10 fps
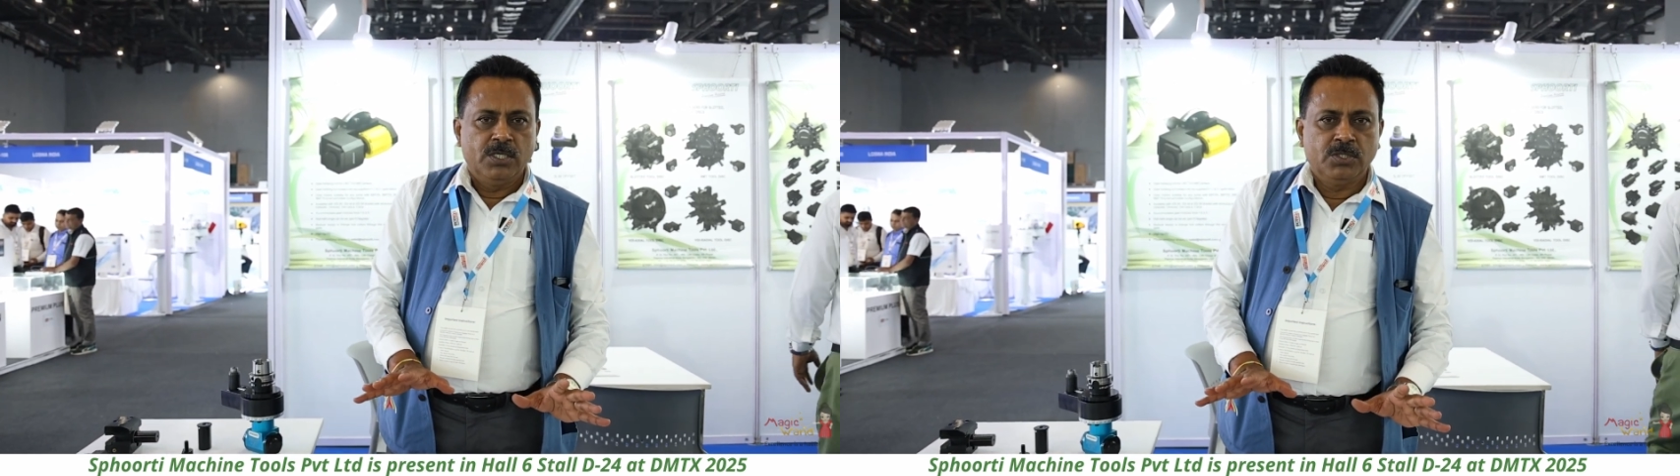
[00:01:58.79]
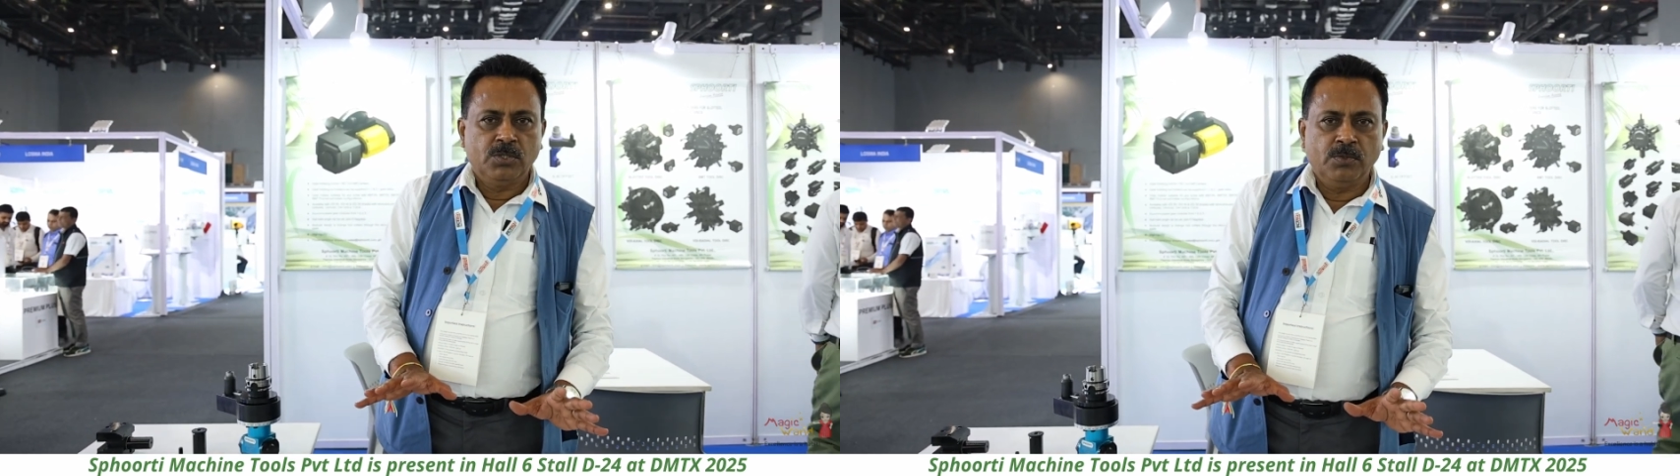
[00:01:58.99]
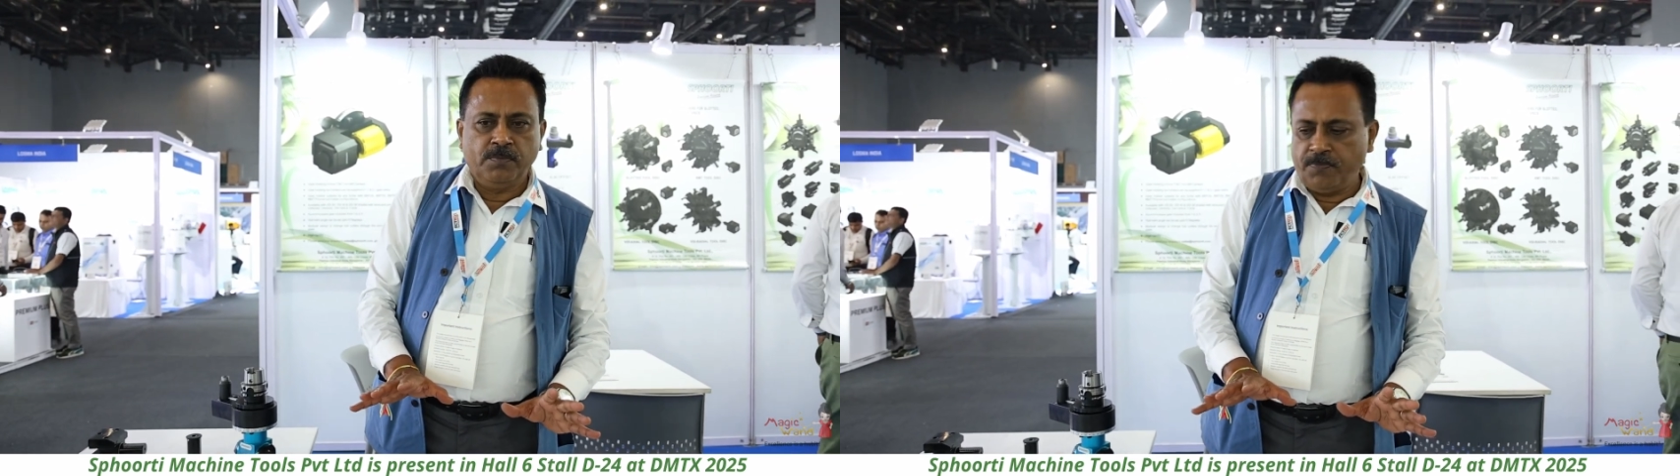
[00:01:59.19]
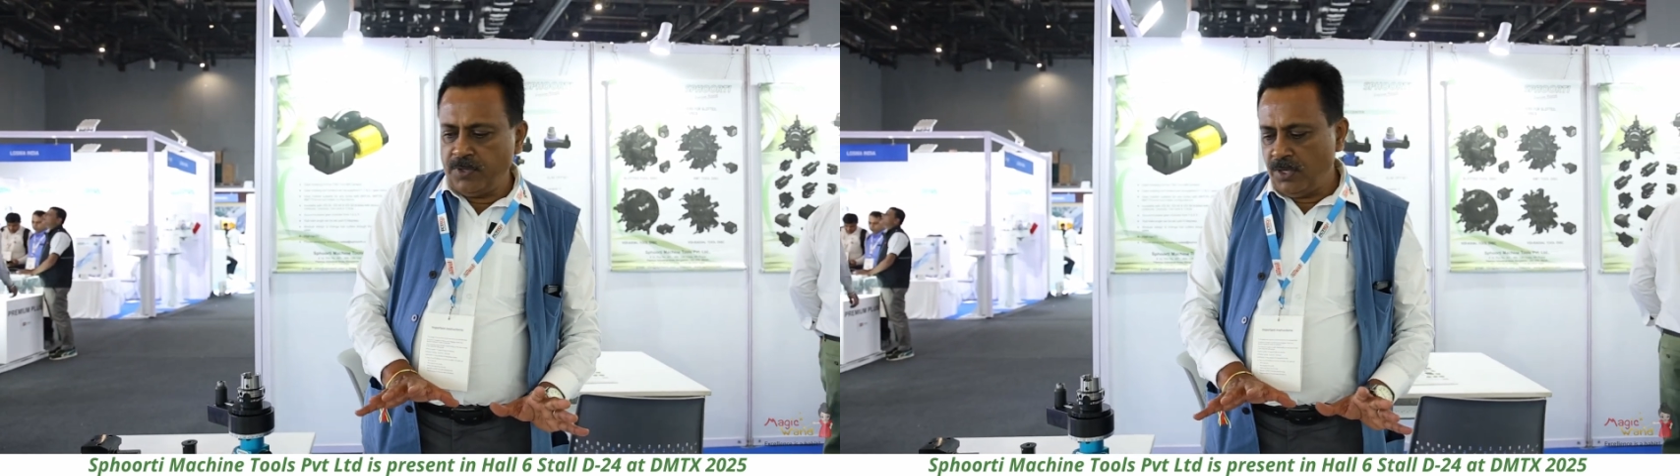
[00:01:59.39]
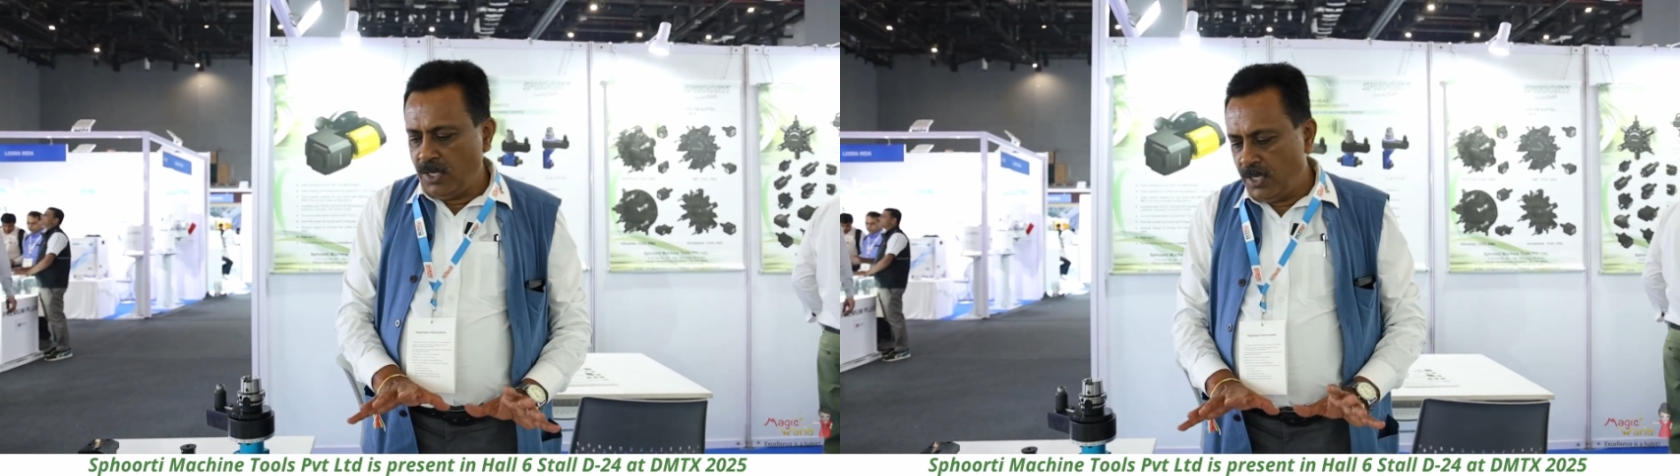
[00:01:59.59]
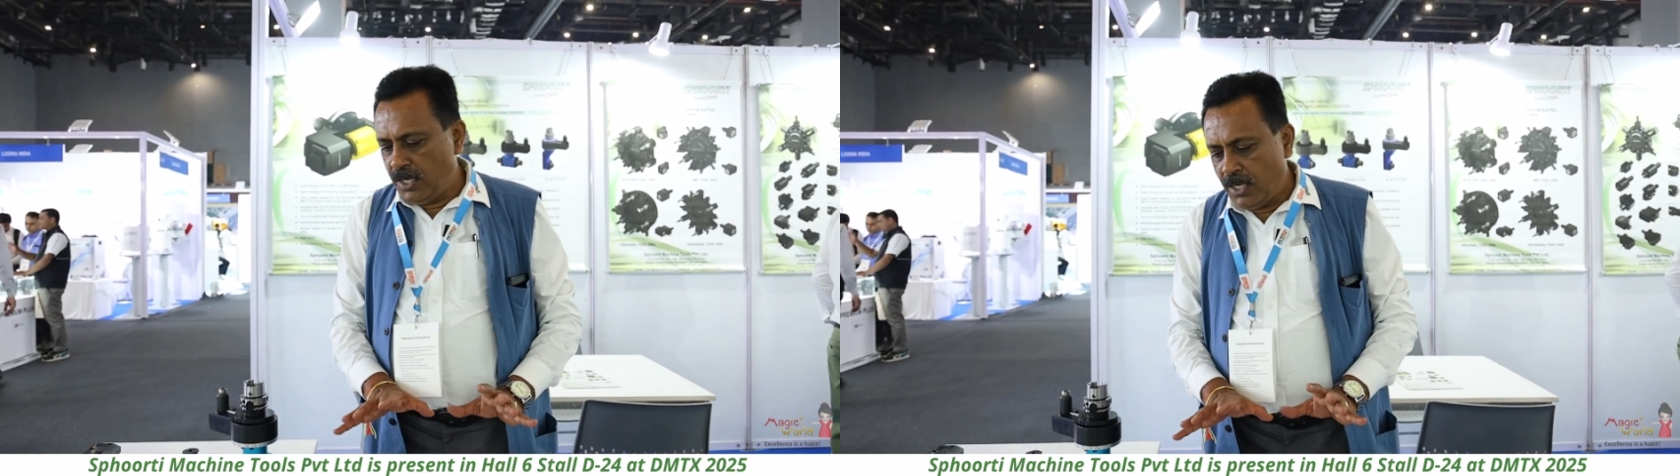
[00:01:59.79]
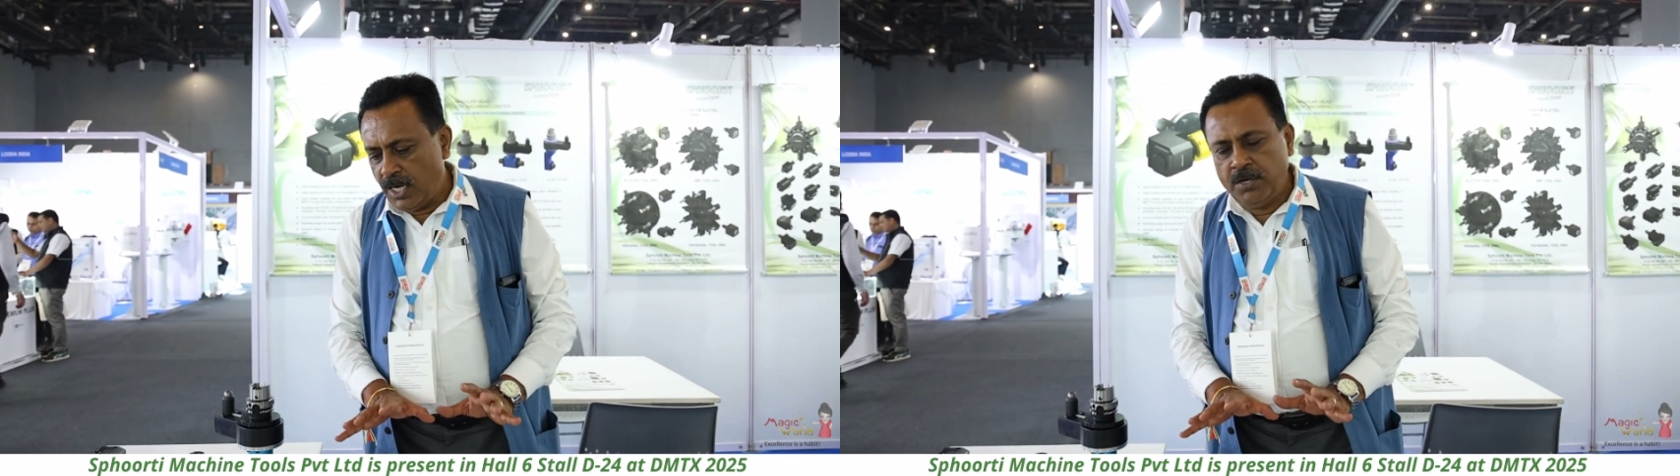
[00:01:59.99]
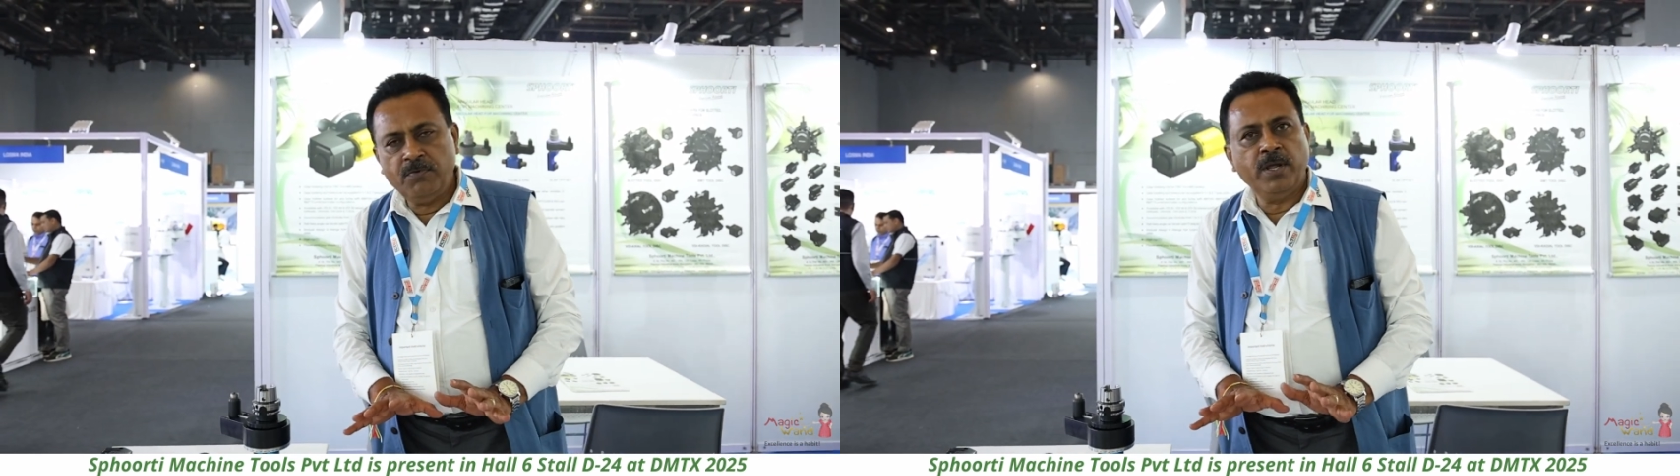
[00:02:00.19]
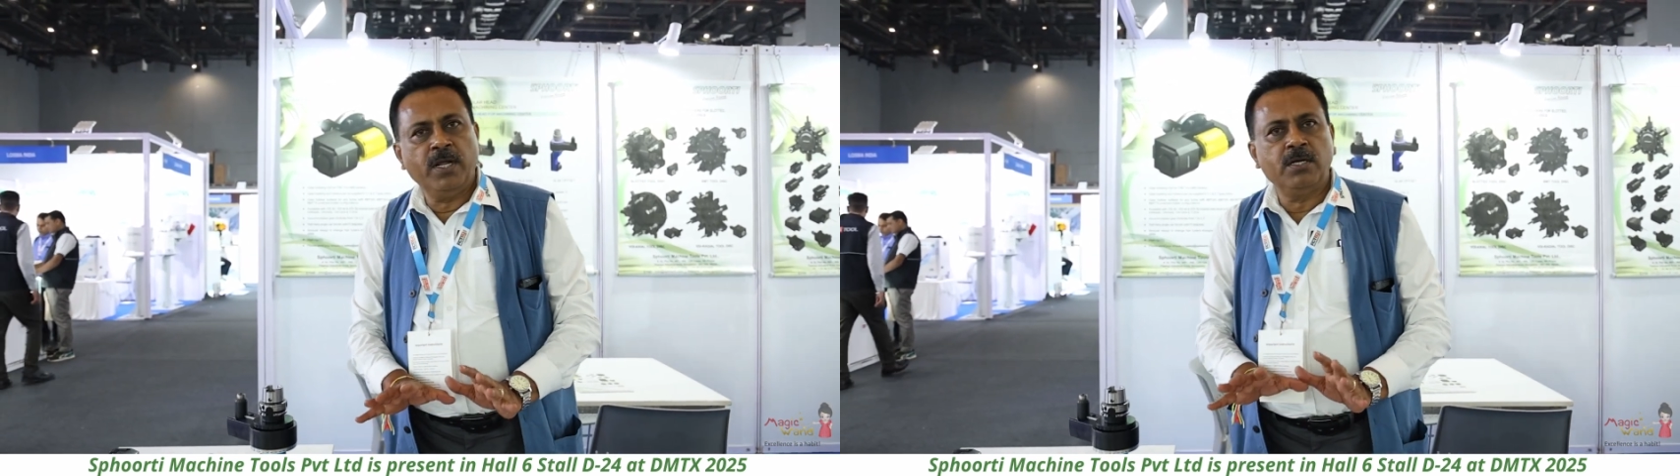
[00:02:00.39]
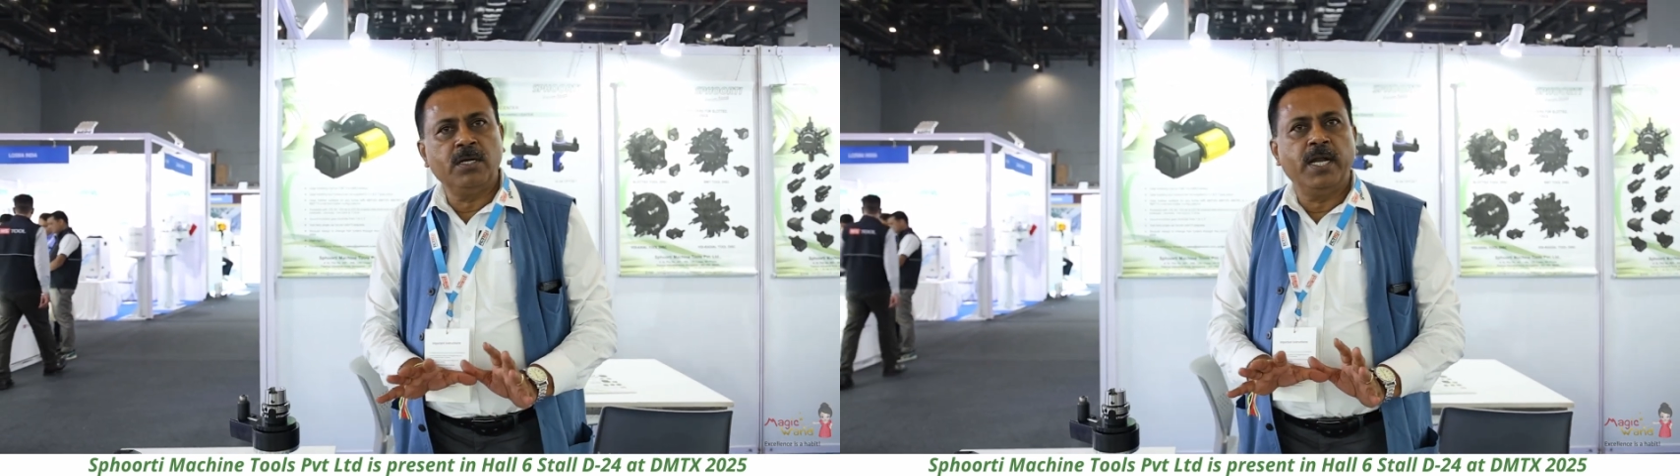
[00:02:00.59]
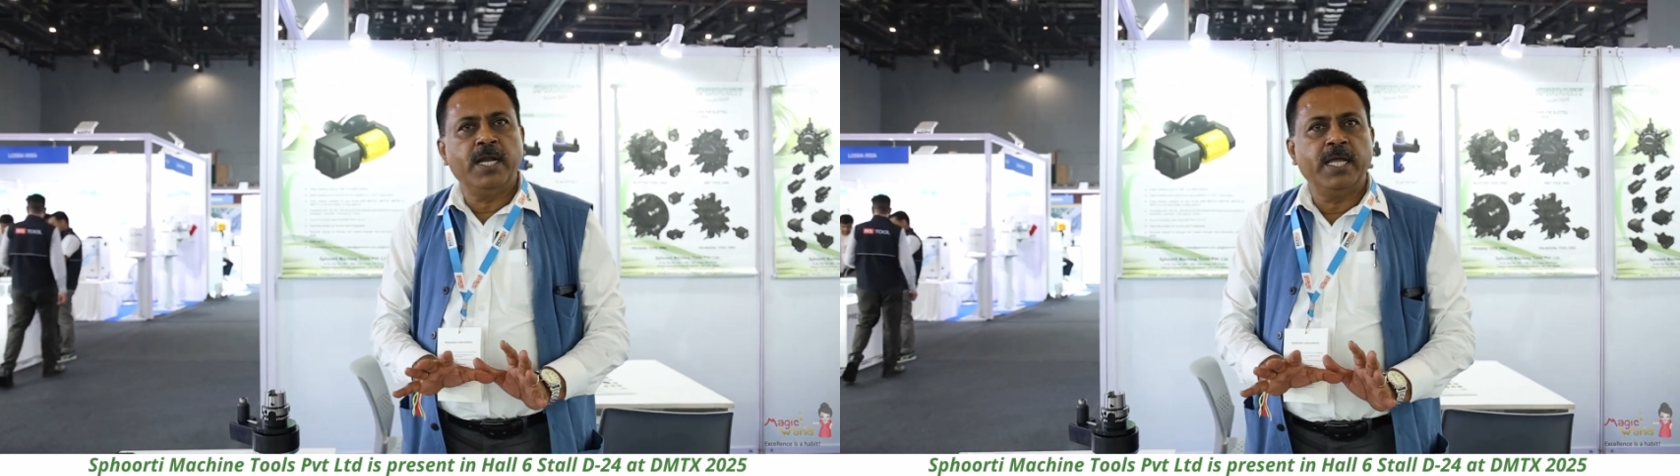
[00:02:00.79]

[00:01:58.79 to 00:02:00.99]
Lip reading: So, and we are